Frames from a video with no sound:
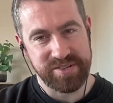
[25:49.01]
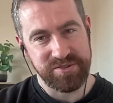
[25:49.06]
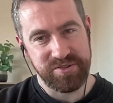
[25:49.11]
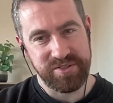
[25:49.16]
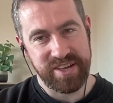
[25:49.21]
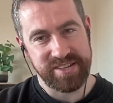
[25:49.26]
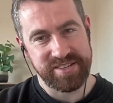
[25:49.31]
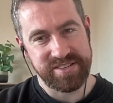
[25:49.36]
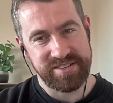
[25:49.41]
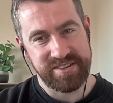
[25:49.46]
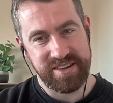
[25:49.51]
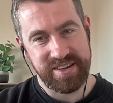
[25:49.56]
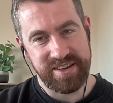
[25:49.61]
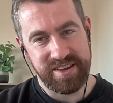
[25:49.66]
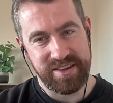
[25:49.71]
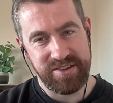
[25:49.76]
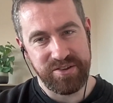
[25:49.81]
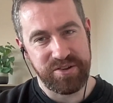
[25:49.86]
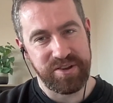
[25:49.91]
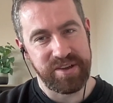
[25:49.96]
So that's
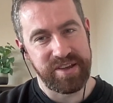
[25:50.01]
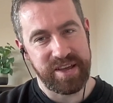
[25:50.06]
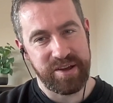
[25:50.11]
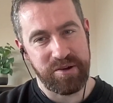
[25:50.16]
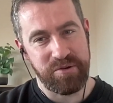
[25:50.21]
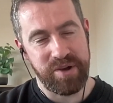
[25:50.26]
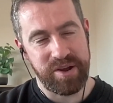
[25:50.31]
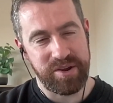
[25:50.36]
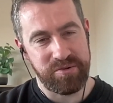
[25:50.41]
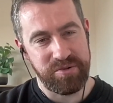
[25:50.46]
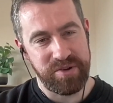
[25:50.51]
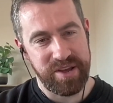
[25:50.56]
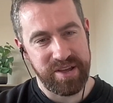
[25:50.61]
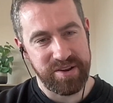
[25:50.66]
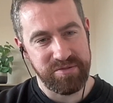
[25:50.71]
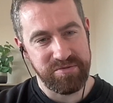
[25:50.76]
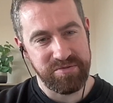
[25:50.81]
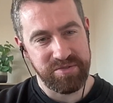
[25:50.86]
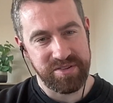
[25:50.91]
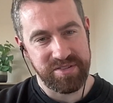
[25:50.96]
you can get quite
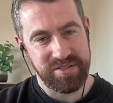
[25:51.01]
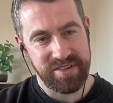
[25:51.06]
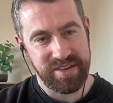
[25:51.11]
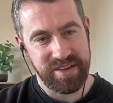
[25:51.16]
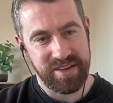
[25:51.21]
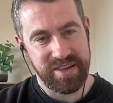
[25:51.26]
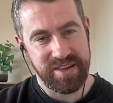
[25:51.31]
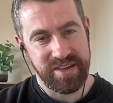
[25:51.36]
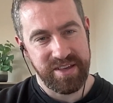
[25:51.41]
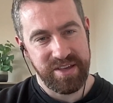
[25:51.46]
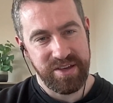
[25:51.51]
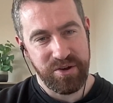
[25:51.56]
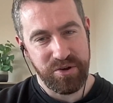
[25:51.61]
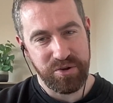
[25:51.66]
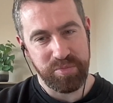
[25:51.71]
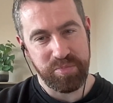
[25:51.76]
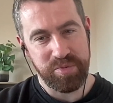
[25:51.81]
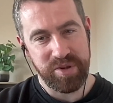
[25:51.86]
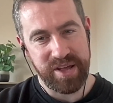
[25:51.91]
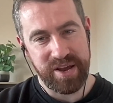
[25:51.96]
creative with how
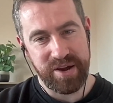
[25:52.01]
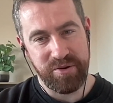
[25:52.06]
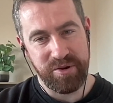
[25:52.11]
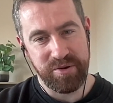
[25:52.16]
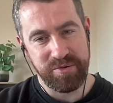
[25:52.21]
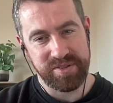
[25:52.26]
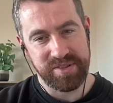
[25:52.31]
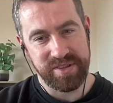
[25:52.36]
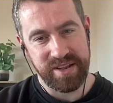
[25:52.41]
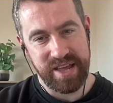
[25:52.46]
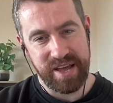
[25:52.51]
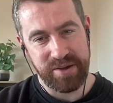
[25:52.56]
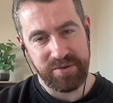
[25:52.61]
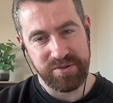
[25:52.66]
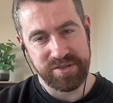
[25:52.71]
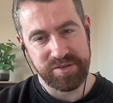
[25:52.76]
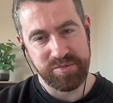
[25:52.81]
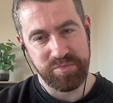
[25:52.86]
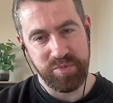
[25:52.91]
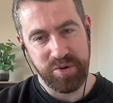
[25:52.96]
you play around with the
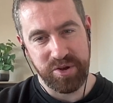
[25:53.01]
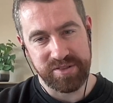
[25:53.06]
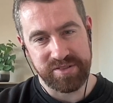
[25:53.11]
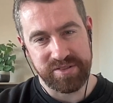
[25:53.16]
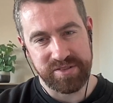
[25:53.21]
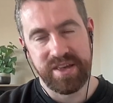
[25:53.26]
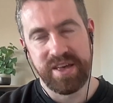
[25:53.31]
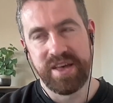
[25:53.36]
language. But